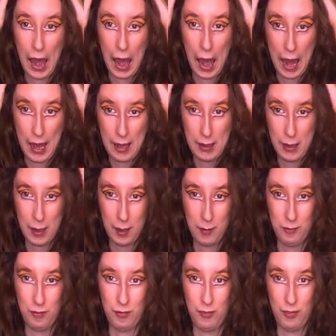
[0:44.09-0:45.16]
I
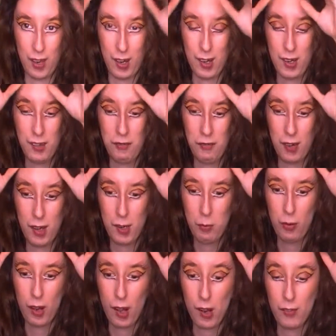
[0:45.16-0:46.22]
am very
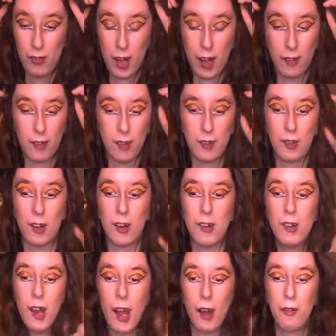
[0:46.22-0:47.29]
proud of how this
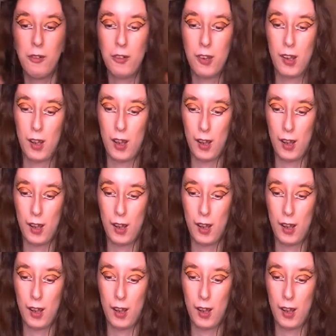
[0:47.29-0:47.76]
turned out.